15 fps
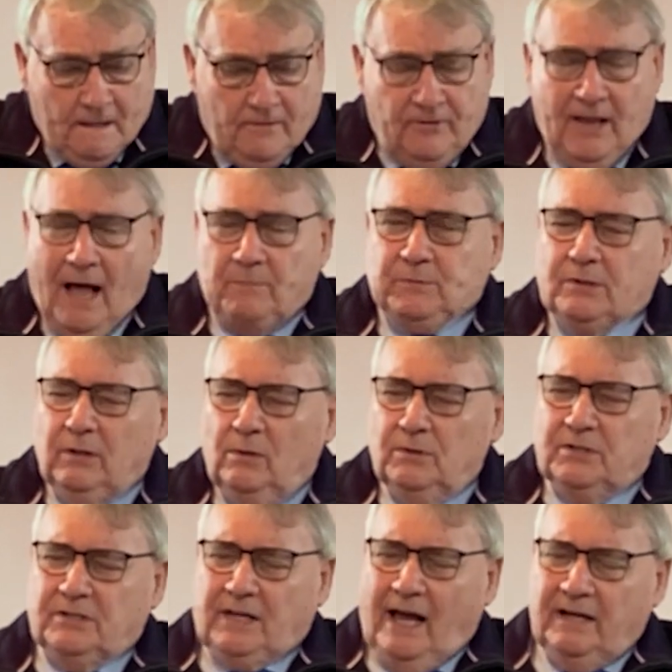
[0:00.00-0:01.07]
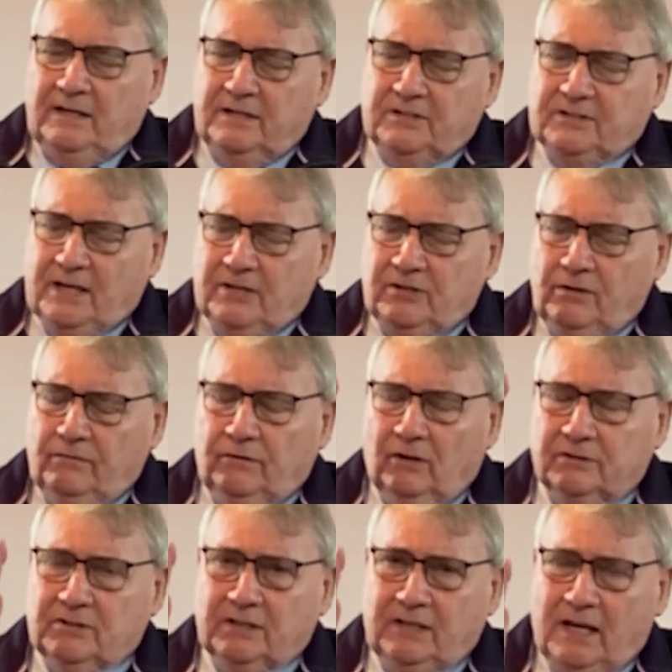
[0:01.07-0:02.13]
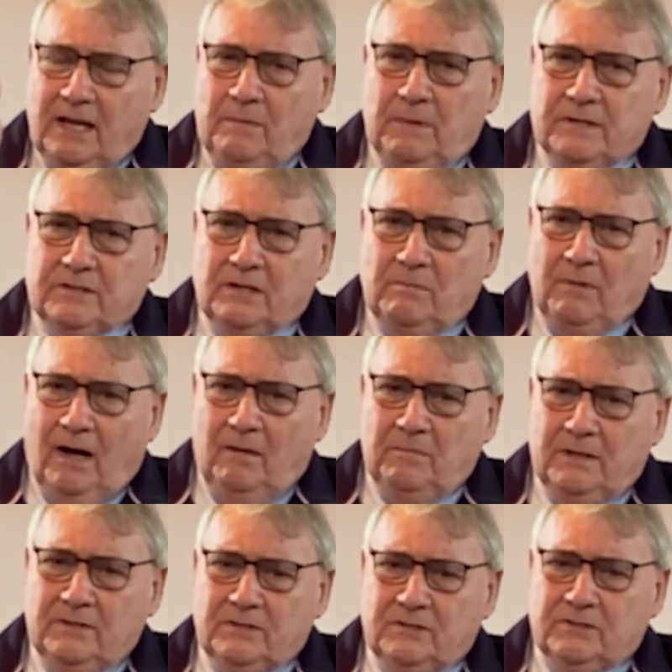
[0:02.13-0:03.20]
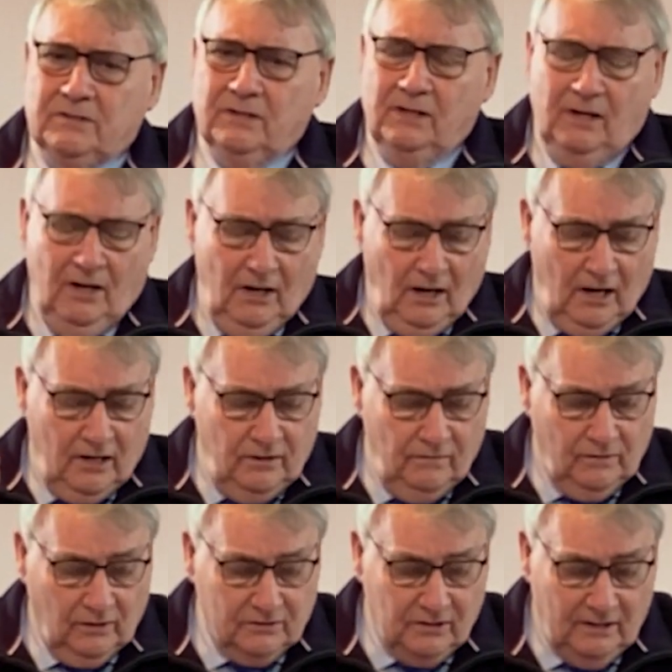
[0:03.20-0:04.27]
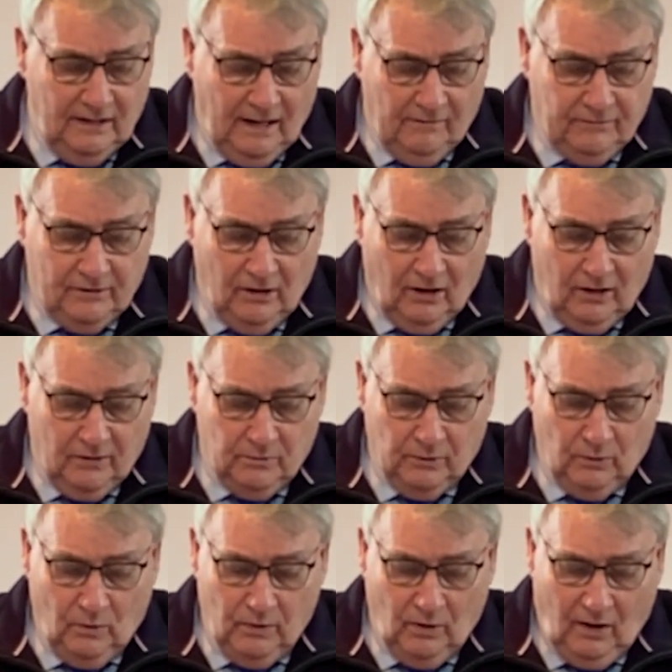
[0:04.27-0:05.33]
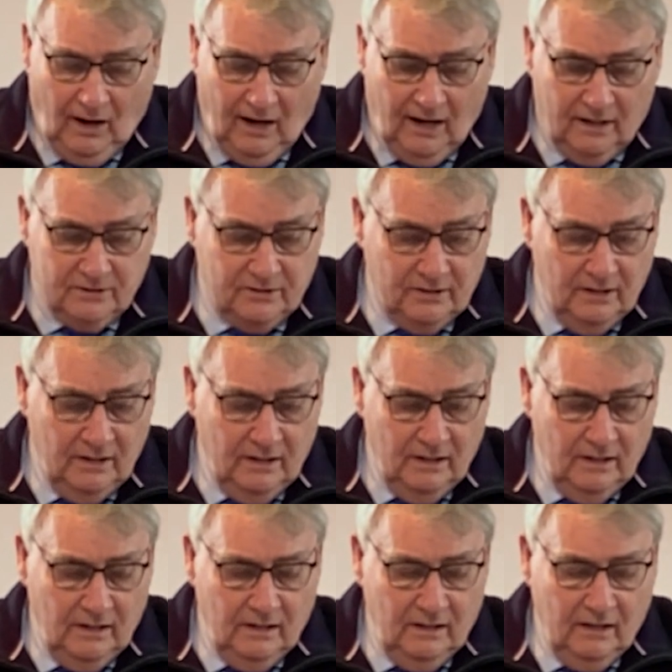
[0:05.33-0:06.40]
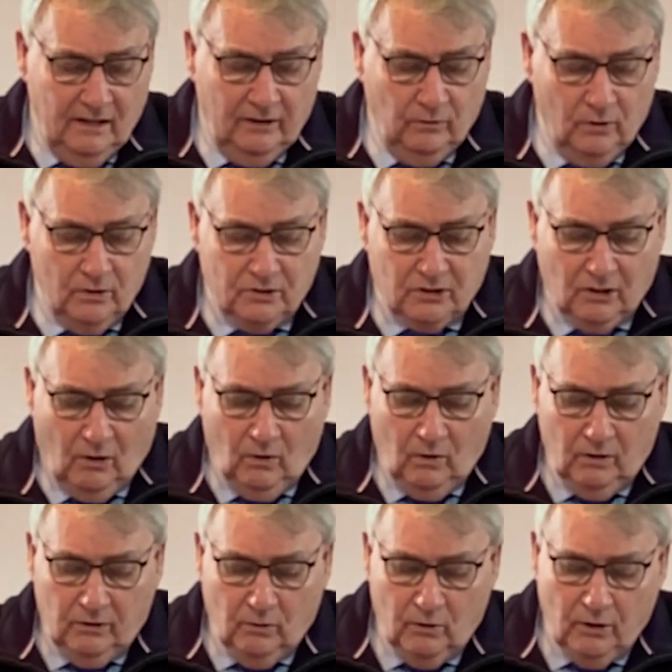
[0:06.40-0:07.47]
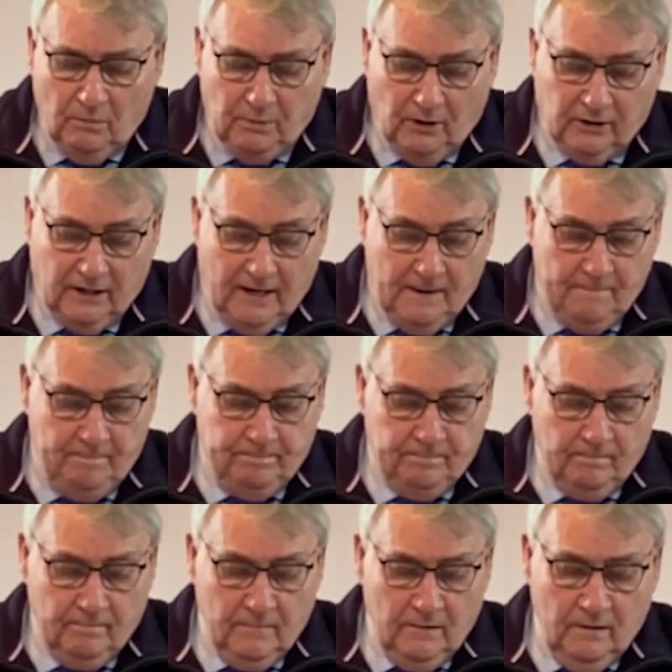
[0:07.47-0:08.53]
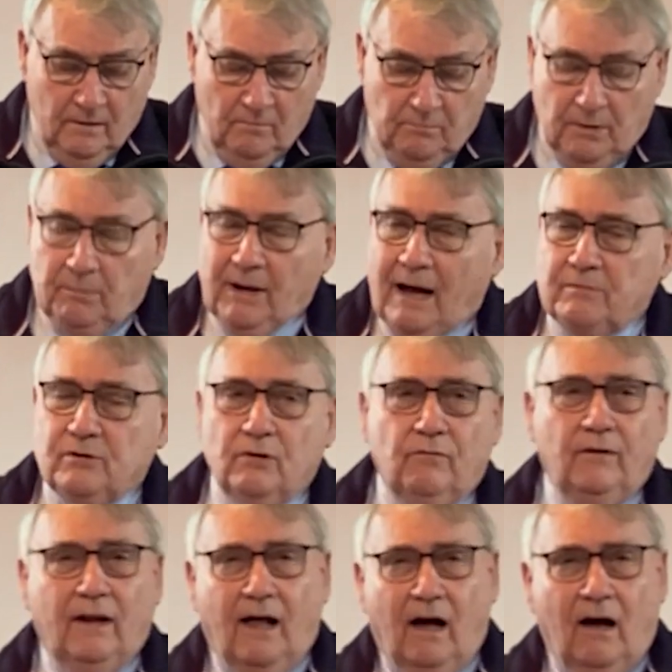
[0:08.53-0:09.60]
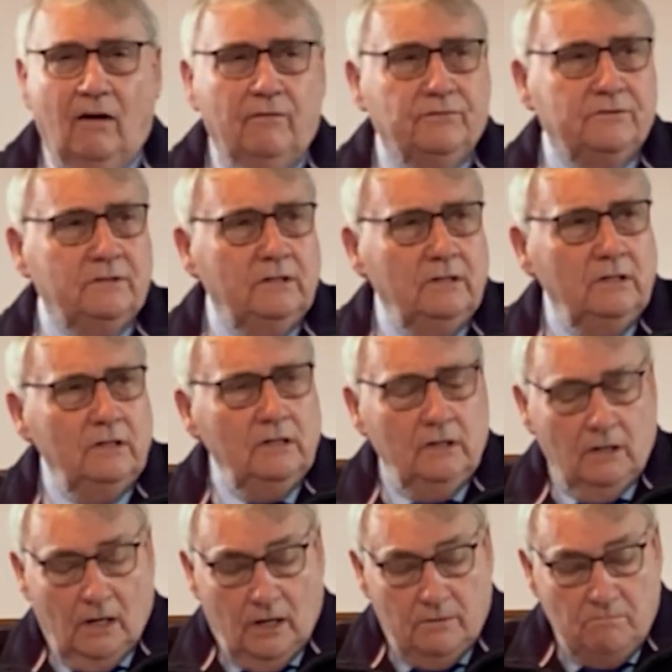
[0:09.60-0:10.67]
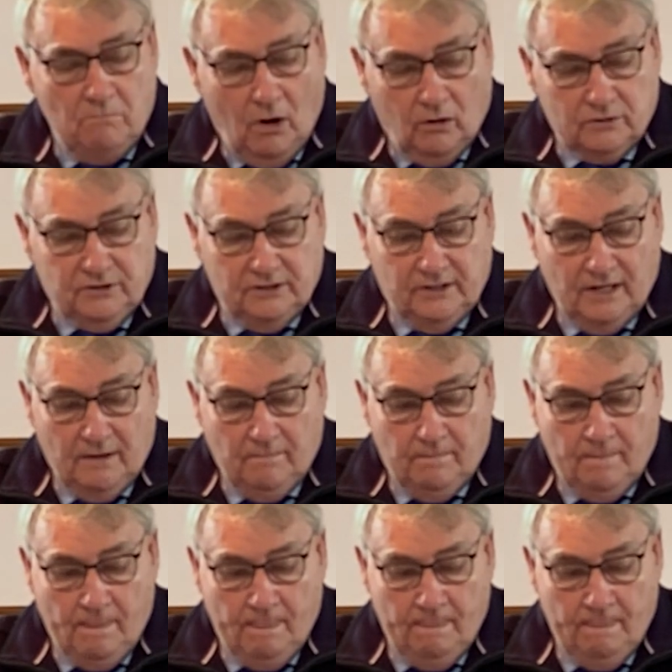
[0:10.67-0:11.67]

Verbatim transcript: The absolute standard says you've got to keep his commandments and you've got to love God with all your heart and all your soul and all your body. But perhaps you've laughed and mocked at him.